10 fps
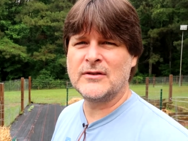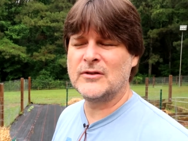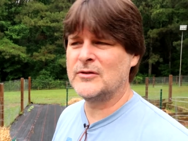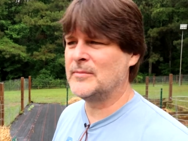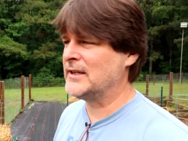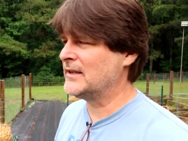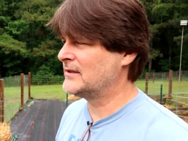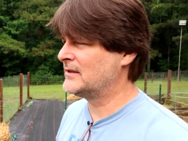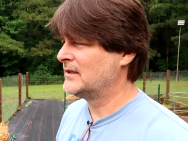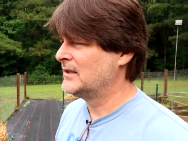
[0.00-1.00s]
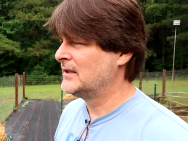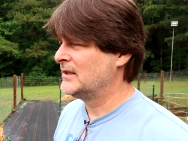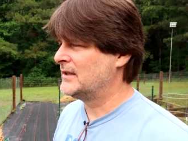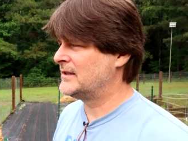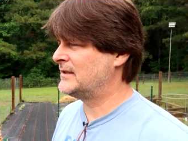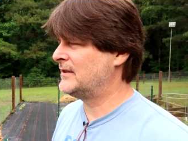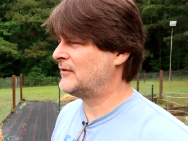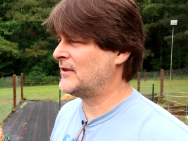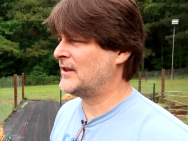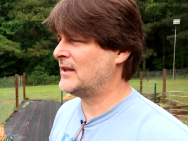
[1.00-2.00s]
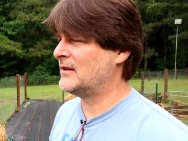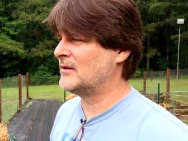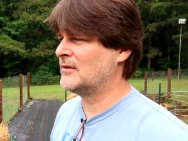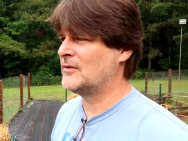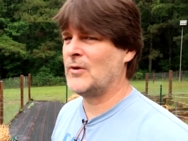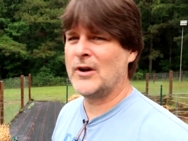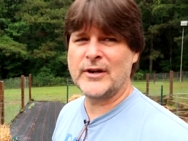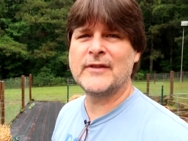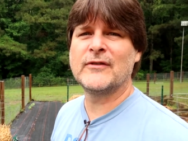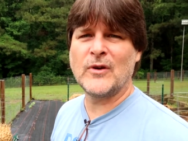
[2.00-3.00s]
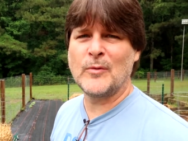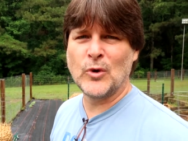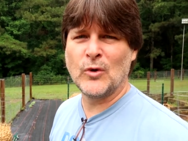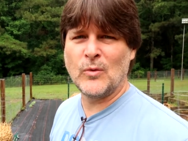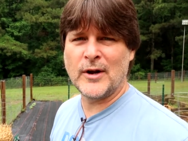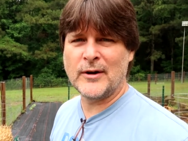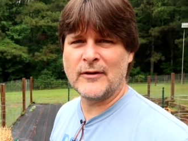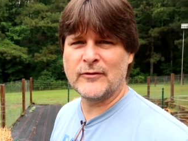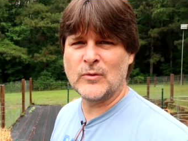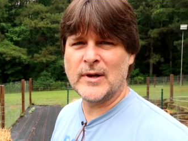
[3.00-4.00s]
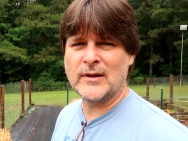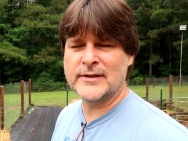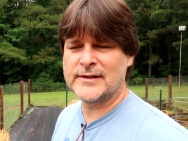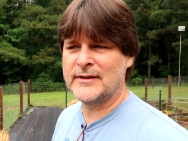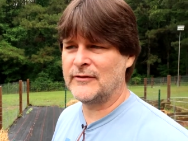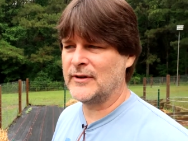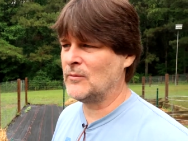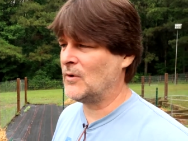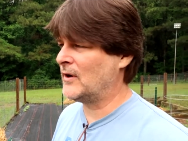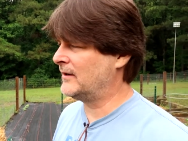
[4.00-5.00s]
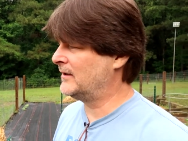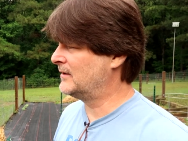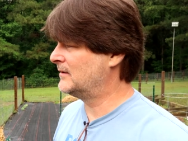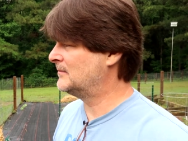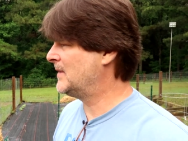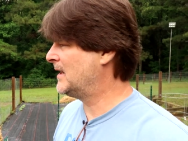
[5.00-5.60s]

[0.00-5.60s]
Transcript: too because it's different than the, the water. Even though I pull the water out of a well, it's different water. And